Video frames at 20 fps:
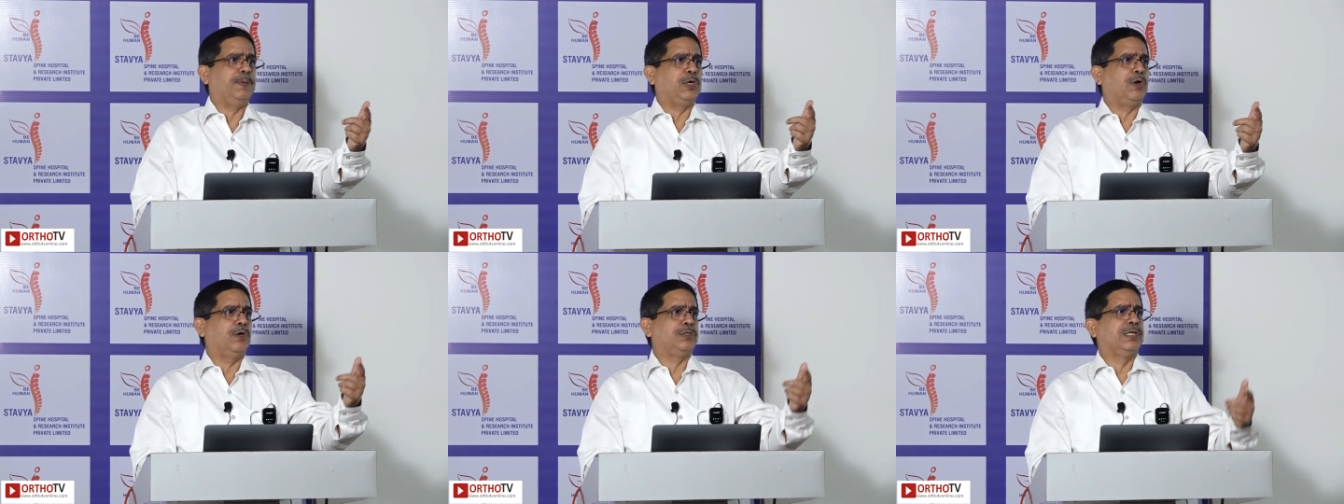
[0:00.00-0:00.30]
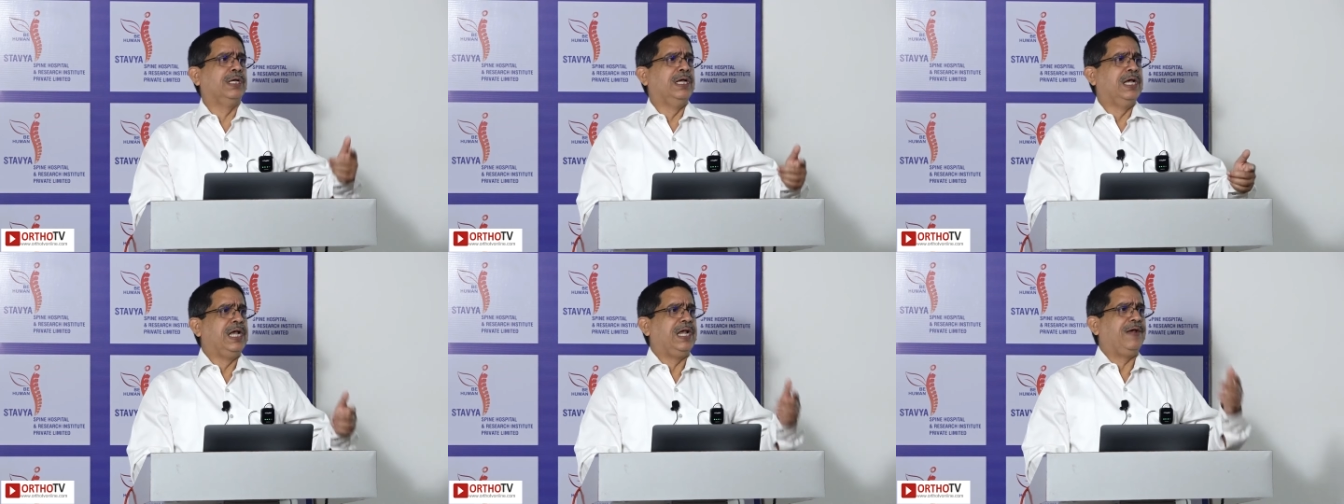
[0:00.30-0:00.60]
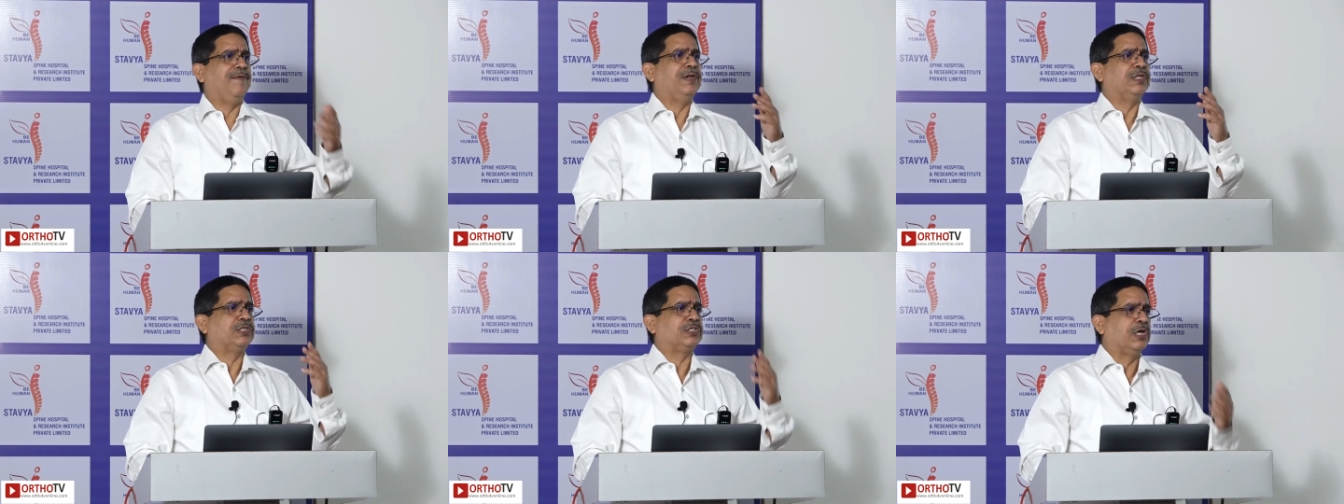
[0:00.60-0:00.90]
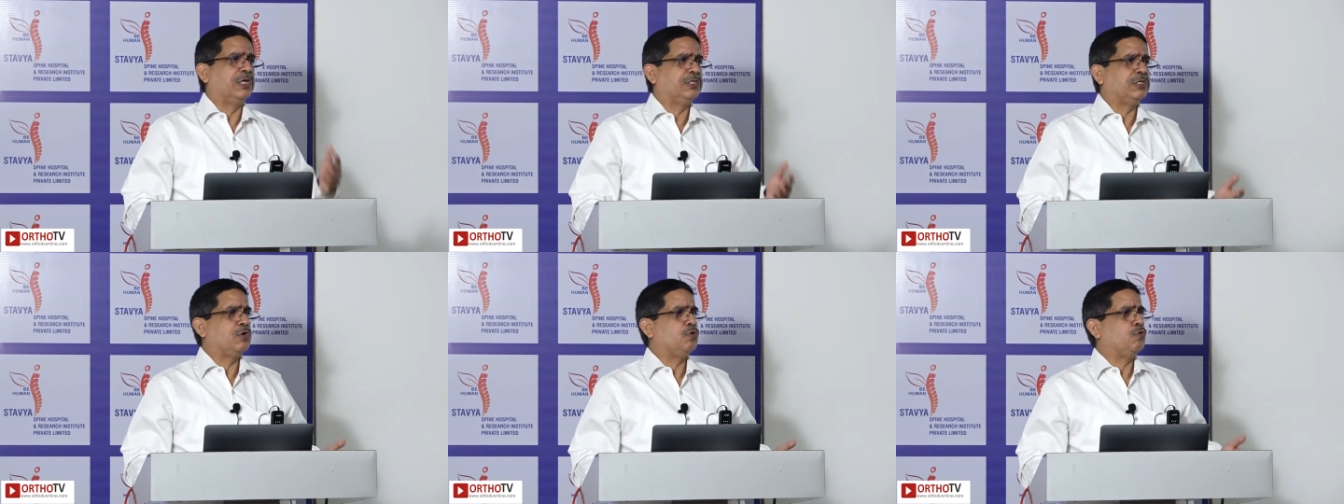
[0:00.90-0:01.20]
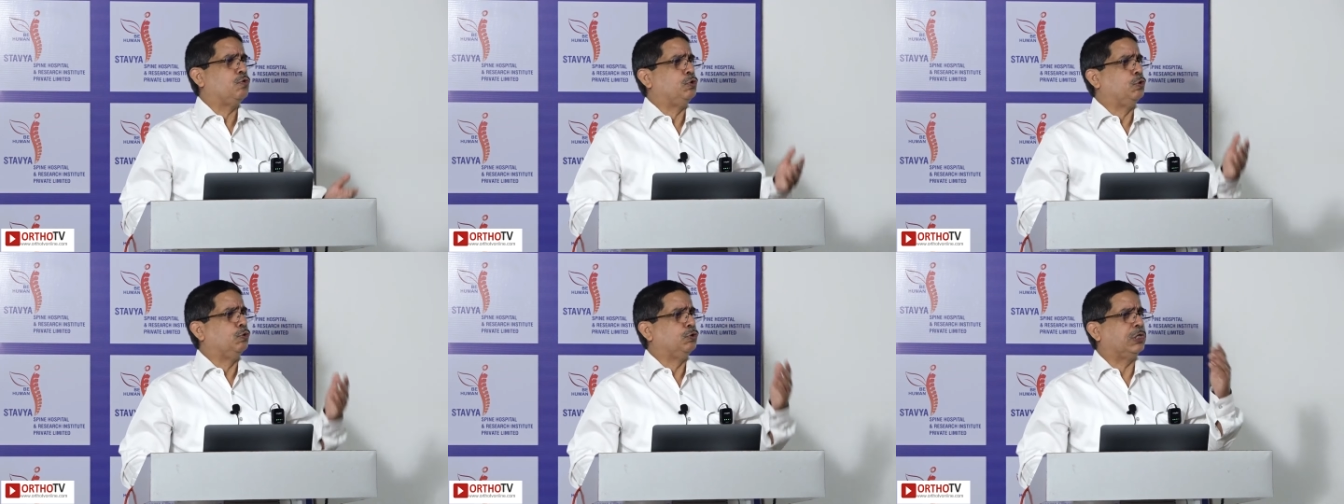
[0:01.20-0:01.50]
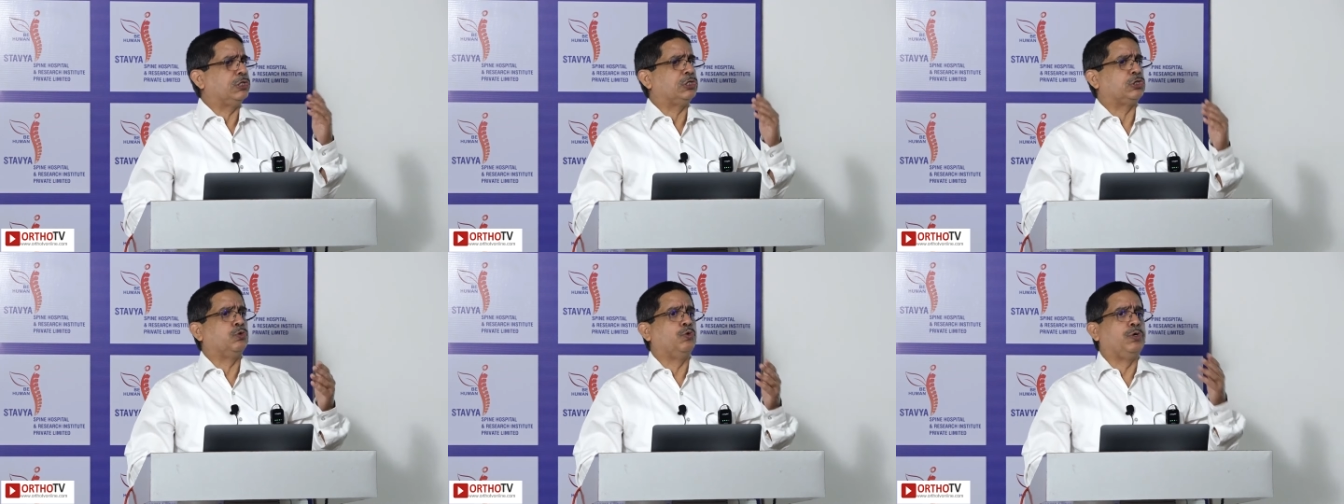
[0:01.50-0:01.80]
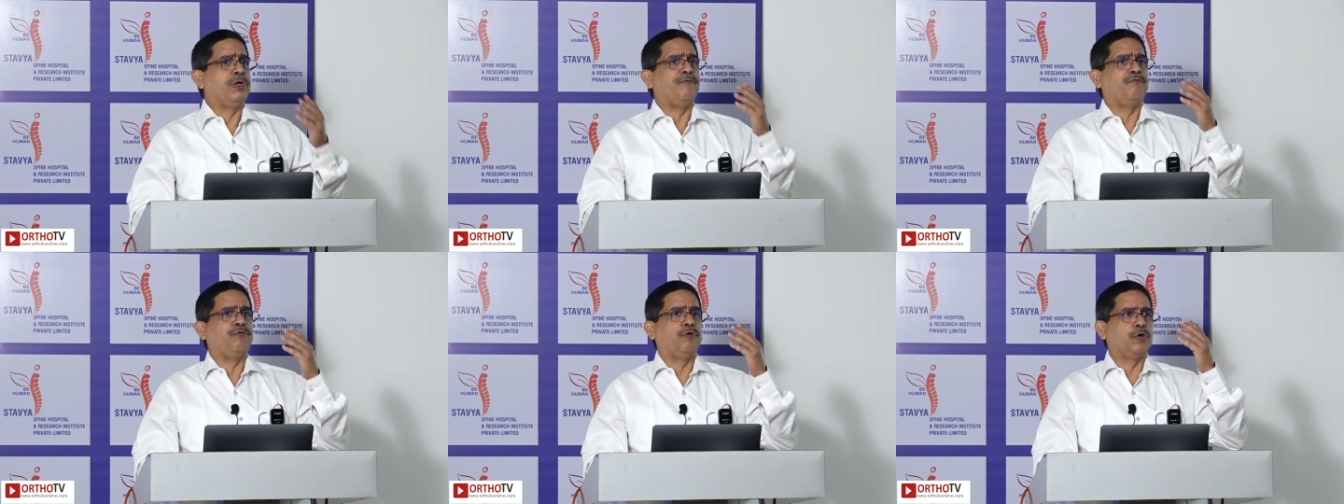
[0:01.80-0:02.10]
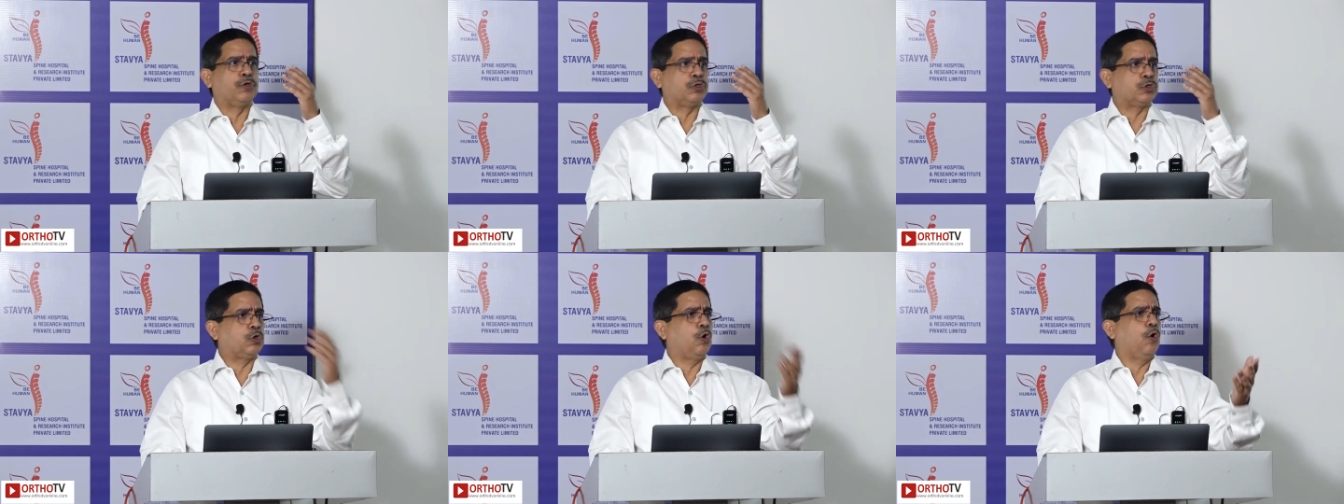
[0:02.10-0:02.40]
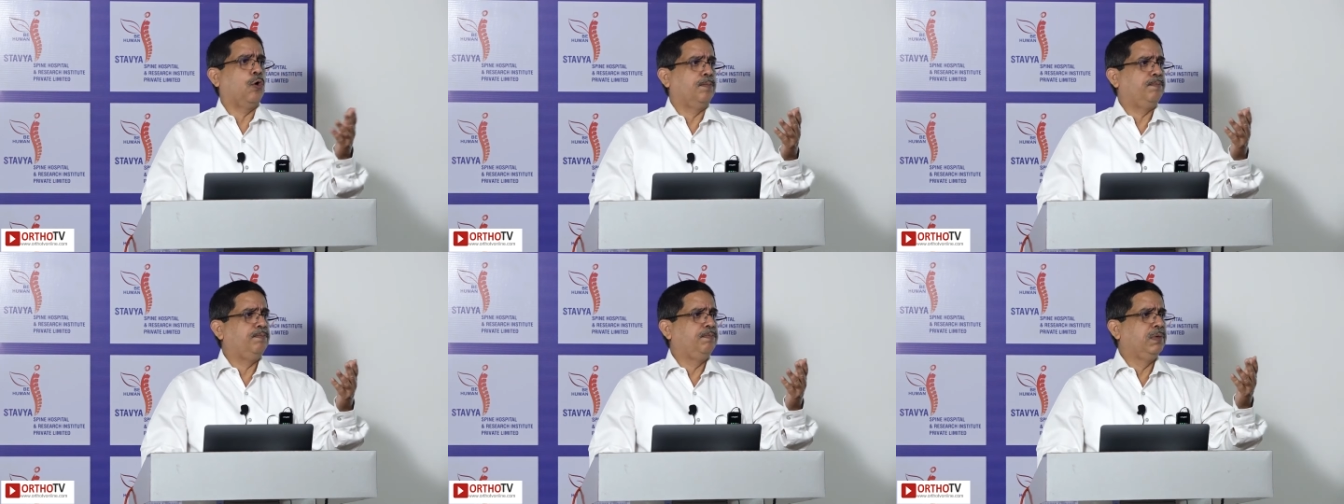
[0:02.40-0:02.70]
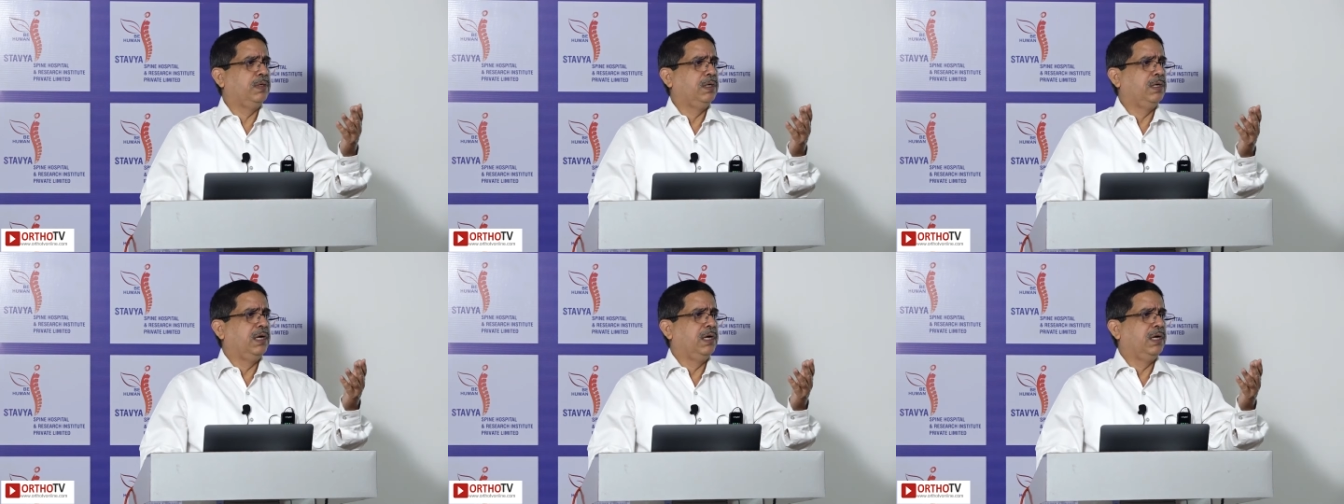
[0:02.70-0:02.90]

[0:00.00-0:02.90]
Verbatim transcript: because even a surgeon who uses 2D fluoroscope